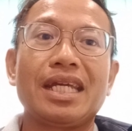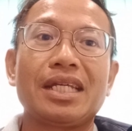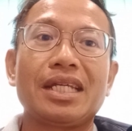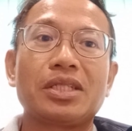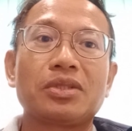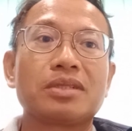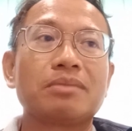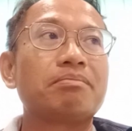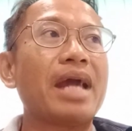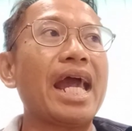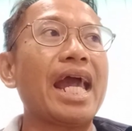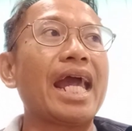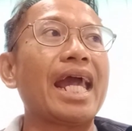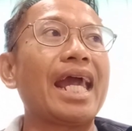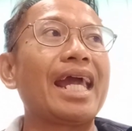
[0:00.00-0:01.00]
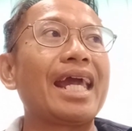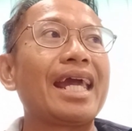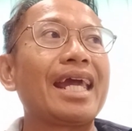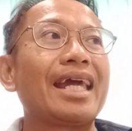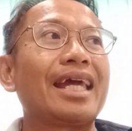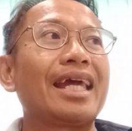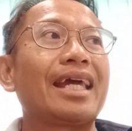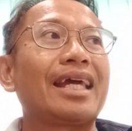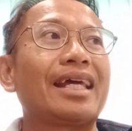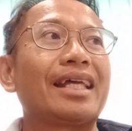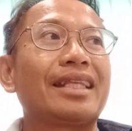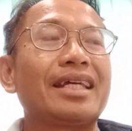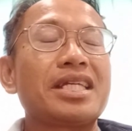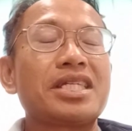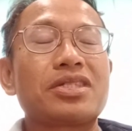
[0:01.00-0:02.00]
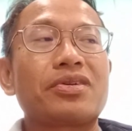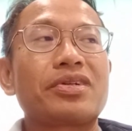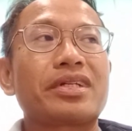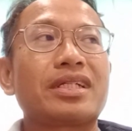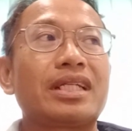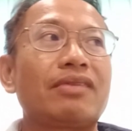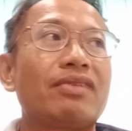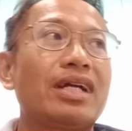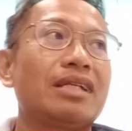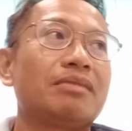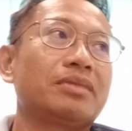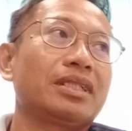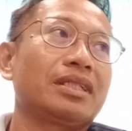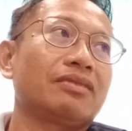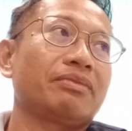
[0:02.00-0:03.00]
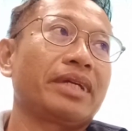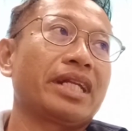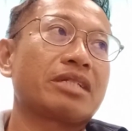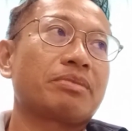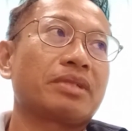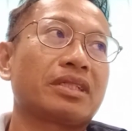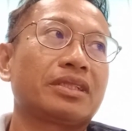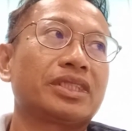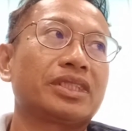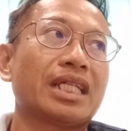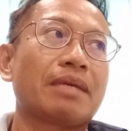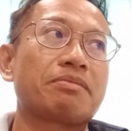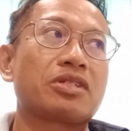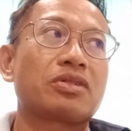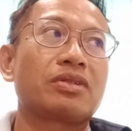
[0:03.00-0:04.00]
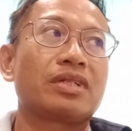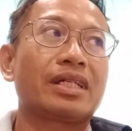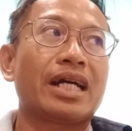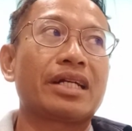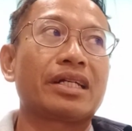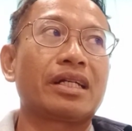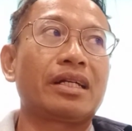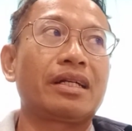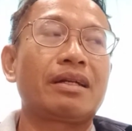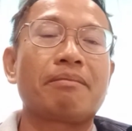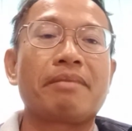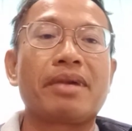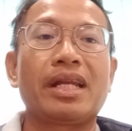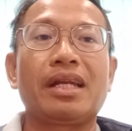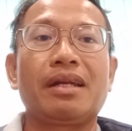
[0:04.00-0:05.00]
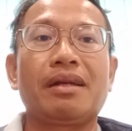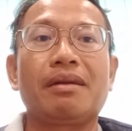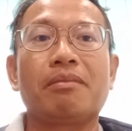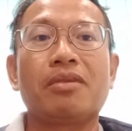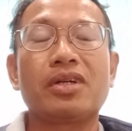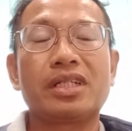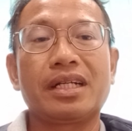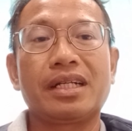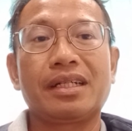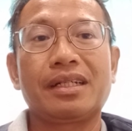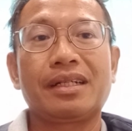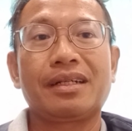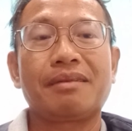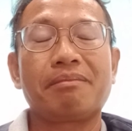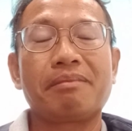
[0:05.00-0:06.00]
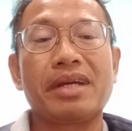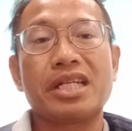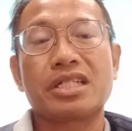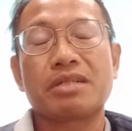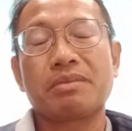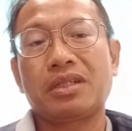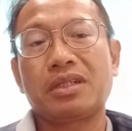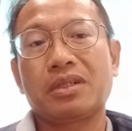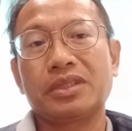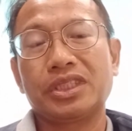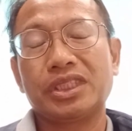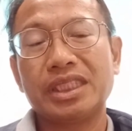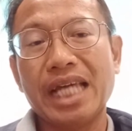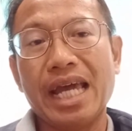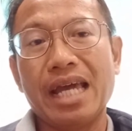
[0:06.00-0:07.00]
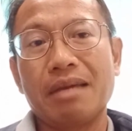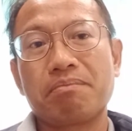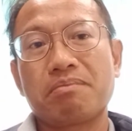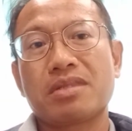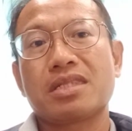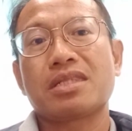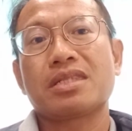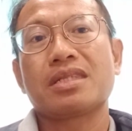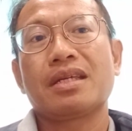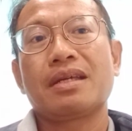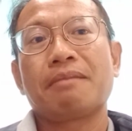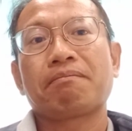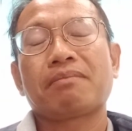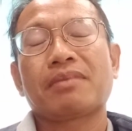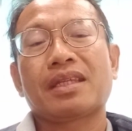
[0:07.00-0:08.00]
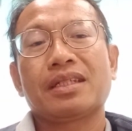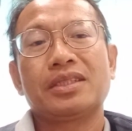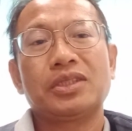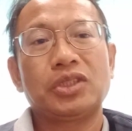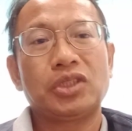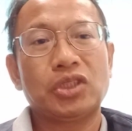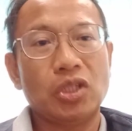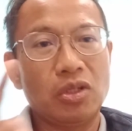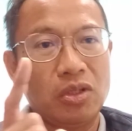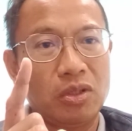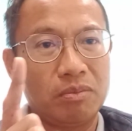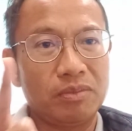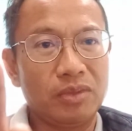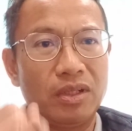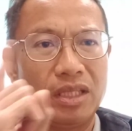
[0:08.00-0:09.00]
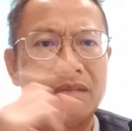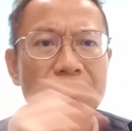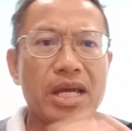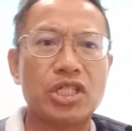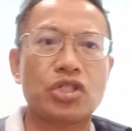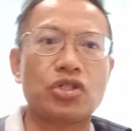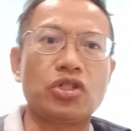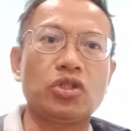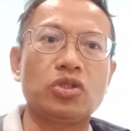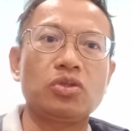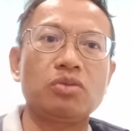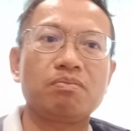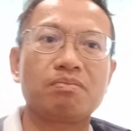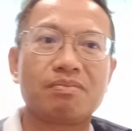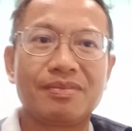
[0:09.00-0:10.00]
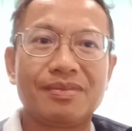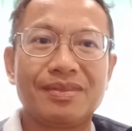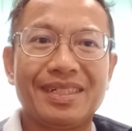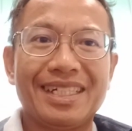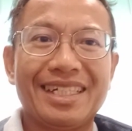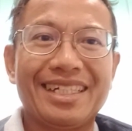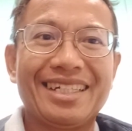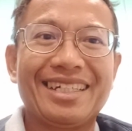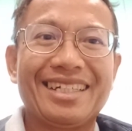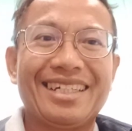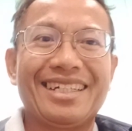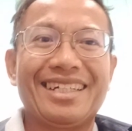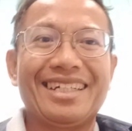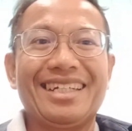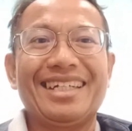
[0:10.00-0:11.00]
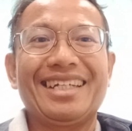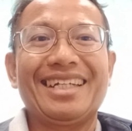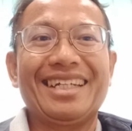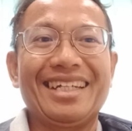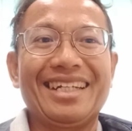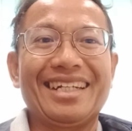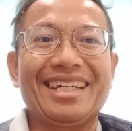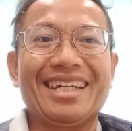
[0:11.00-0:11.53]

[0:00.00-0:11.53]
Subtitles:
to compare the historical development of management concepts to the current modern management concepts. So, all the best to you, and